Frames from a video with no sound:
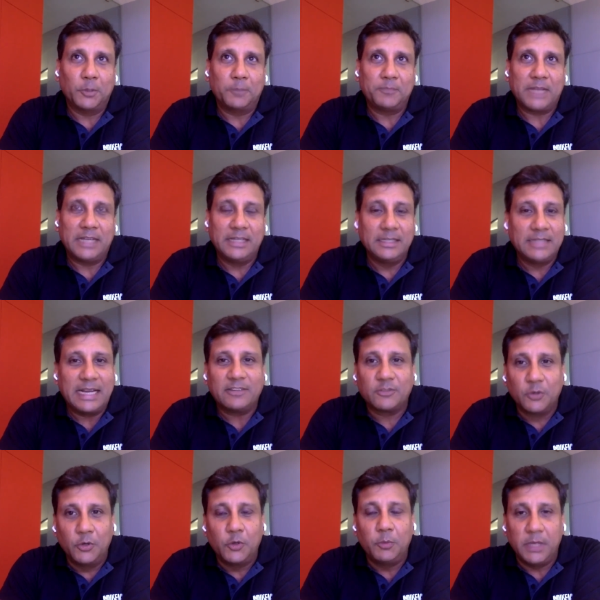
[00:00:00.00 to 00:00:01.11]
So I think
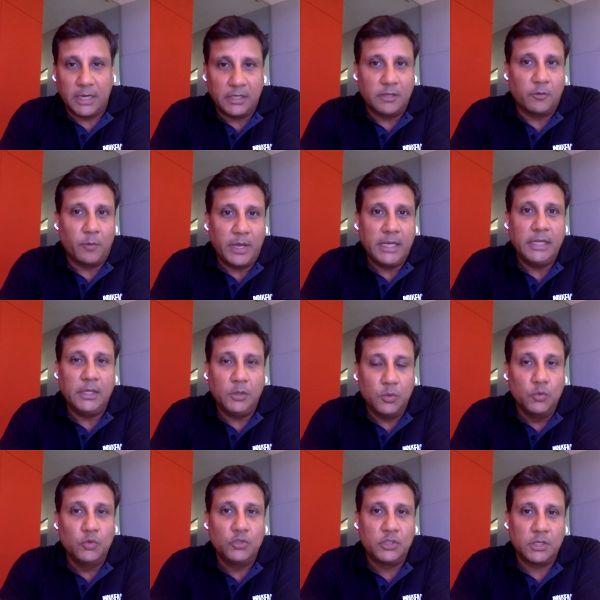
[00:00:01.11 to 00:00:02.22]
that's going to be another very
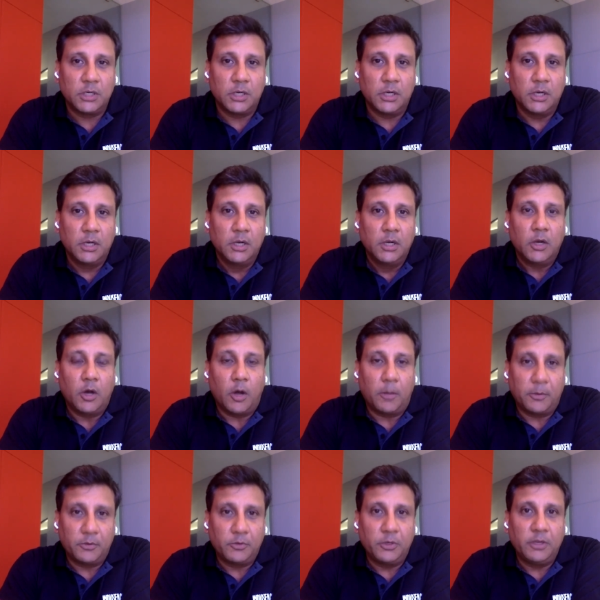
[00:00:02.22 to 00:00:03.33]
huge
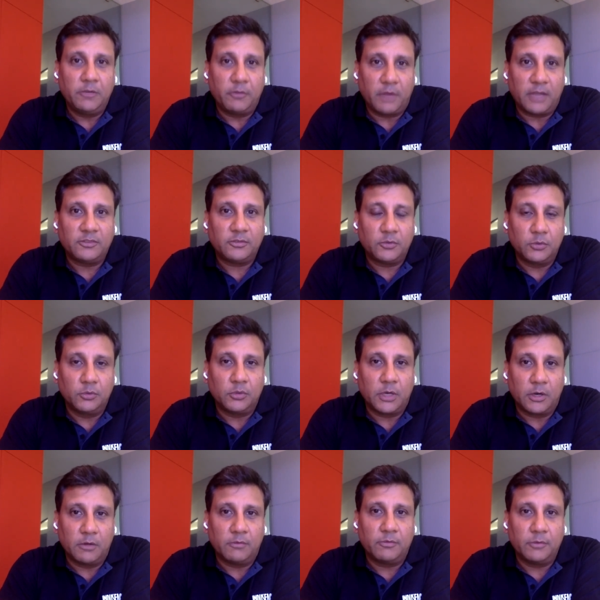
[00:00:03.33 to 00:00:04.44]
opportunity for us to
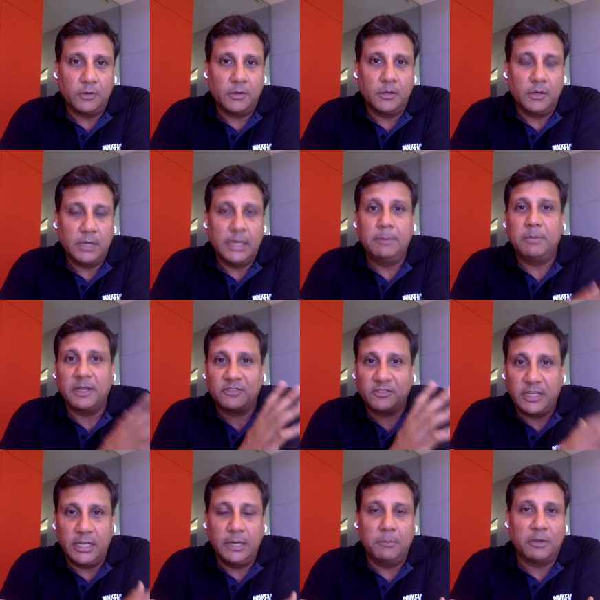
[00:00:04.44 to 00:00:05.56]
kind of help us
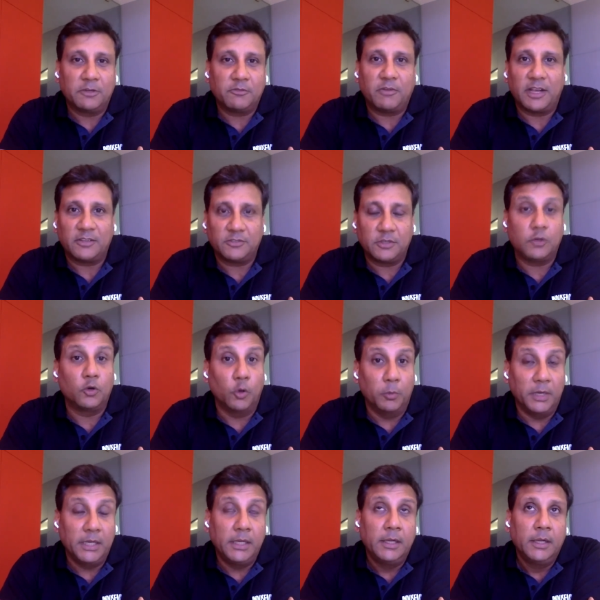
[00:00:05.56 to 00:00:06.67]
scale much faster
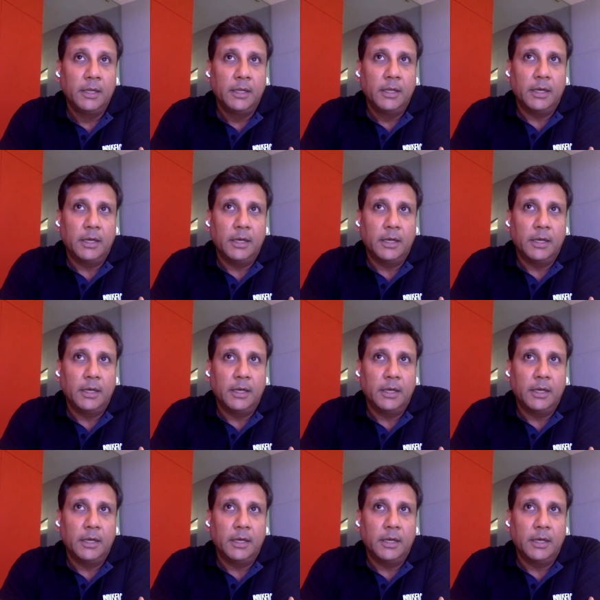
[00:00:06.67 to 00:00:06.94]
globally.